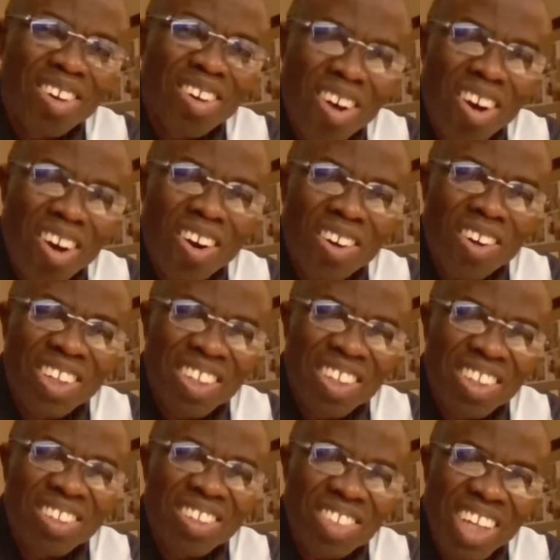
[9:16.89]
God
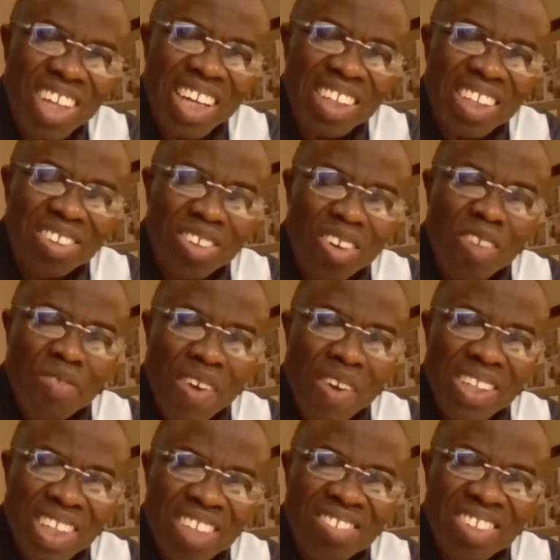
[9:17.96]
is in charge of
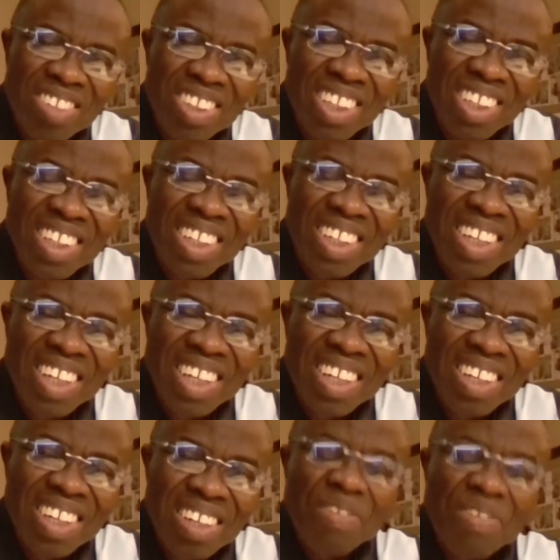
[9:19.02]
our destiny.
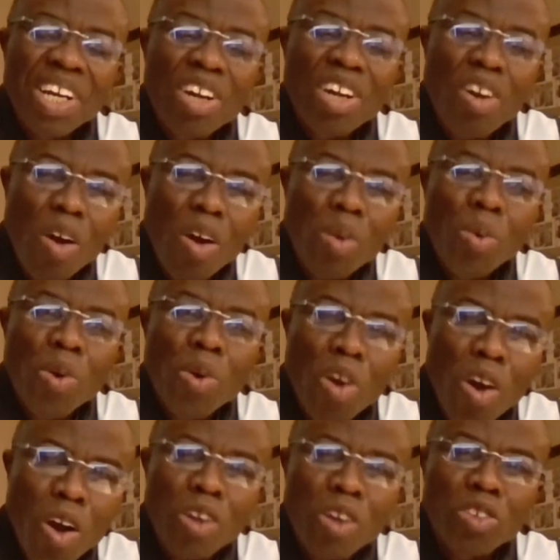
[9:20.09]
The very God who
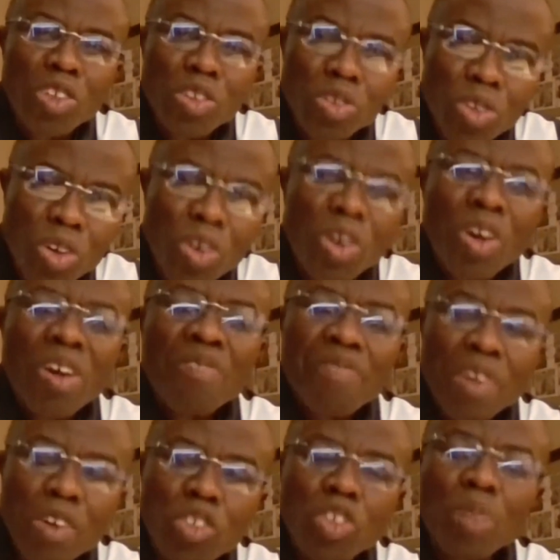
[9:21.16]
called us into
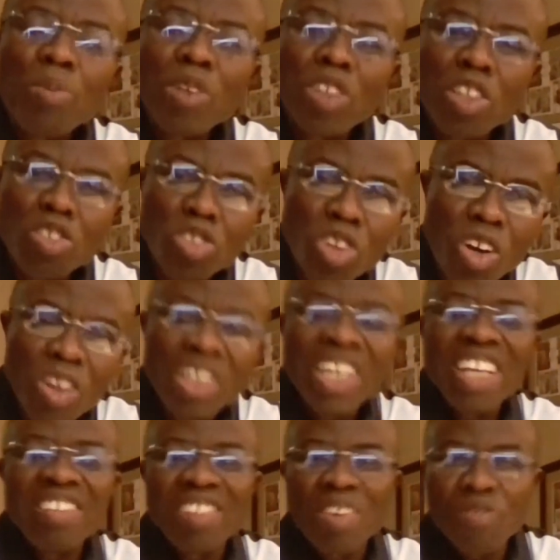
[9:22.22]
fellowship with his son
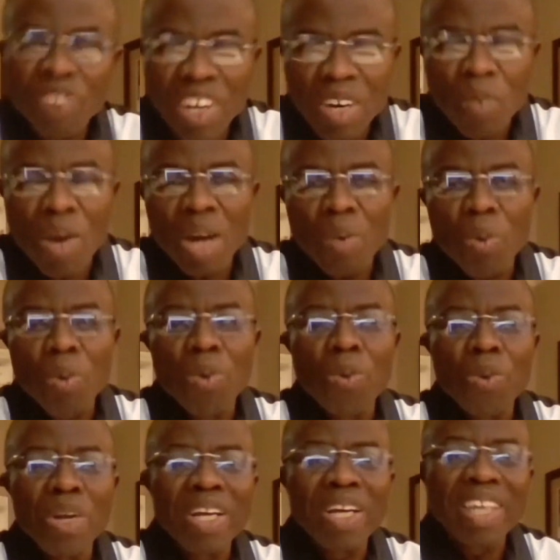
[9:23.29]
is the very one
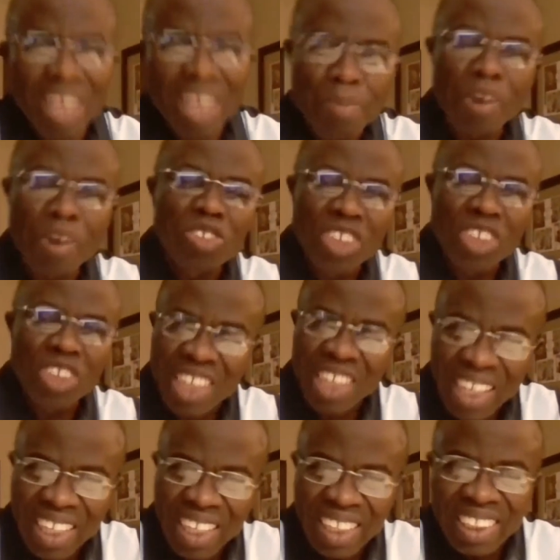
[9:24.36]
who will keep us to
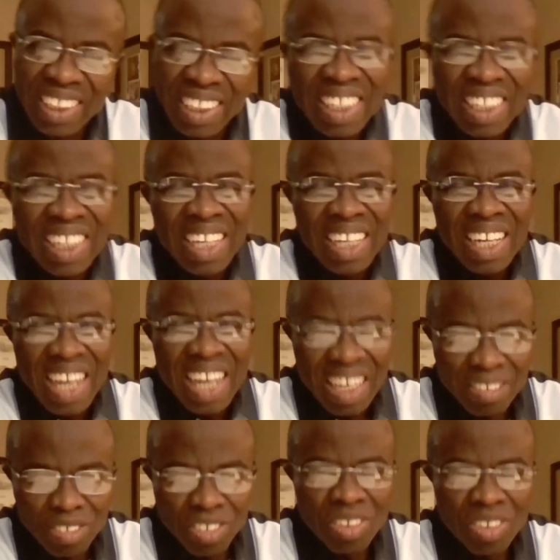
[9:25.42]
the end.
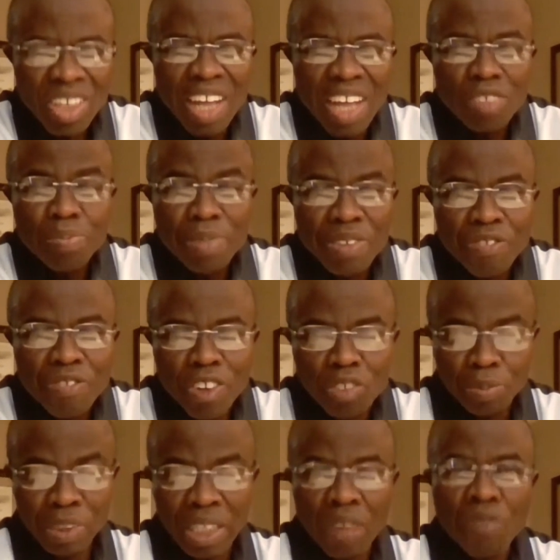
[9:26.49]
As, as
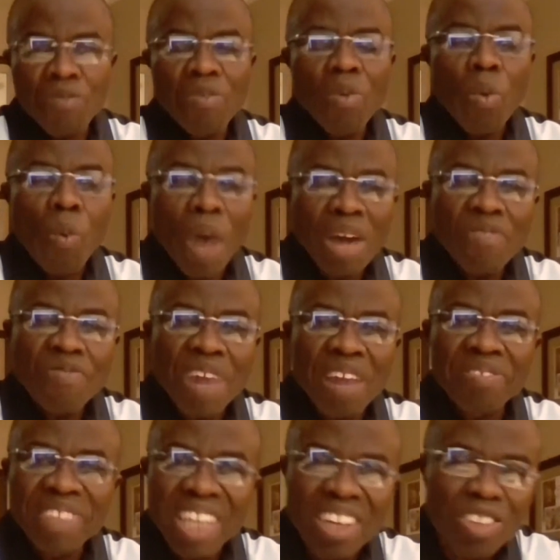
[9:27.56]
First Peter one
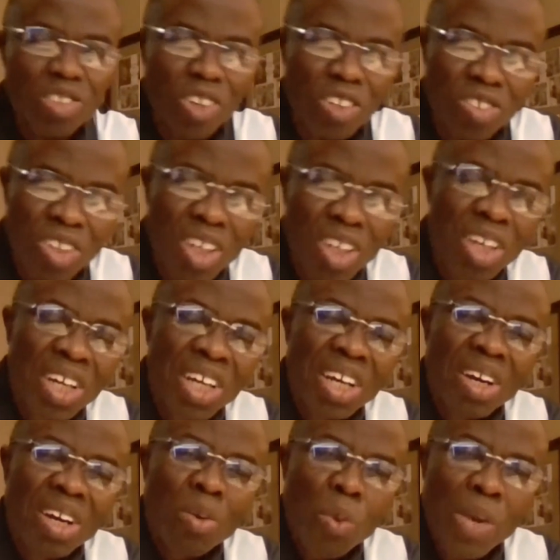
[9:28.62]
five tells us,
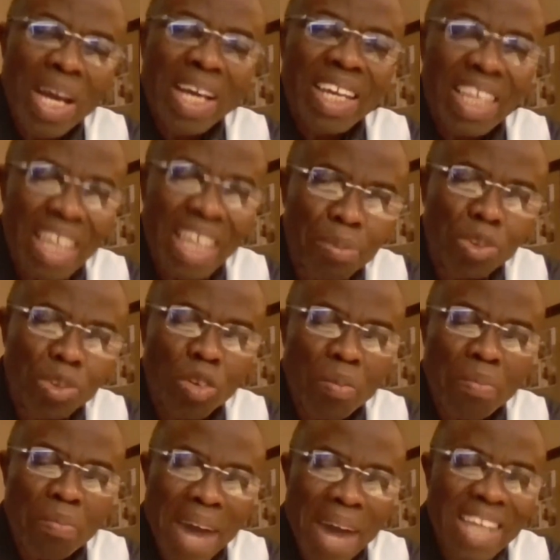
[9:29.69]
we are kept
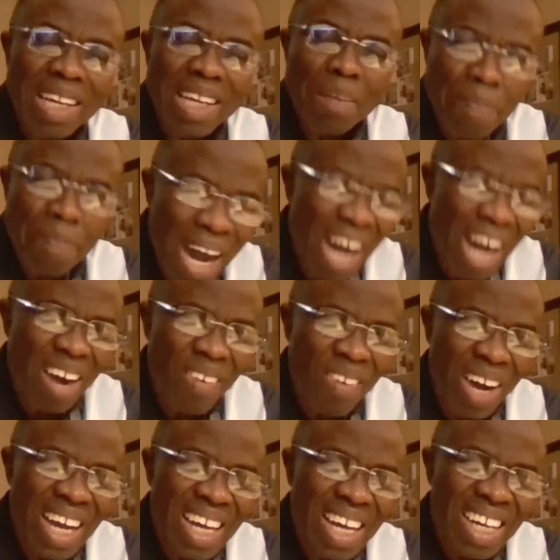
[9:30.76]
by the
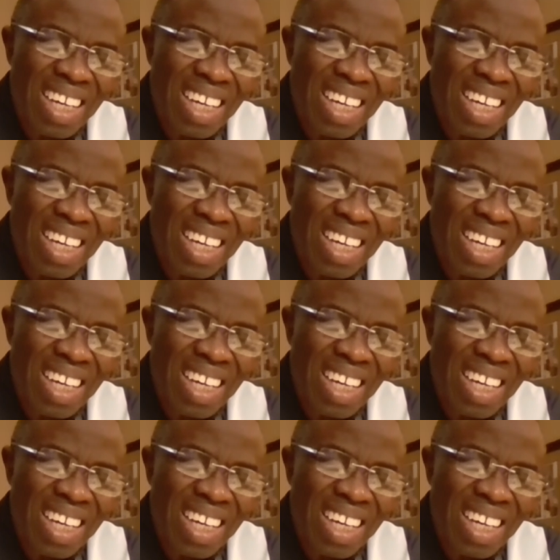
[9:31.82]
power,